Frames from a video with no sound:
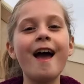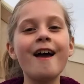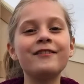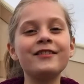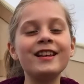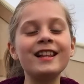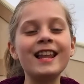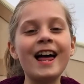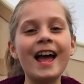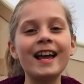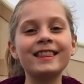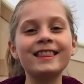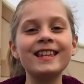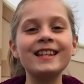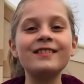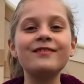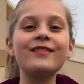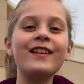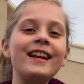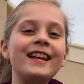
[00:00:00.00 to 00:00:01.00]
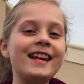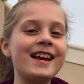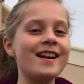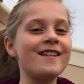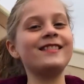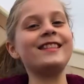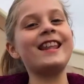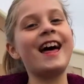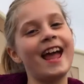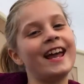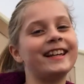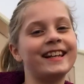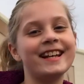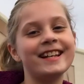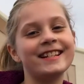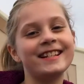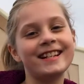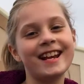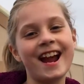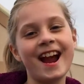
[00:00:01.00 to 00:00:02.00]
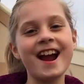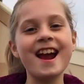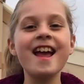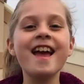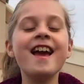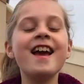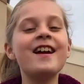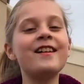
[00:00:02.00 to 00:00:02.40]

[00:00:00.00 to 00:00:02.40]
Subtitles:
If you like this video, like and share.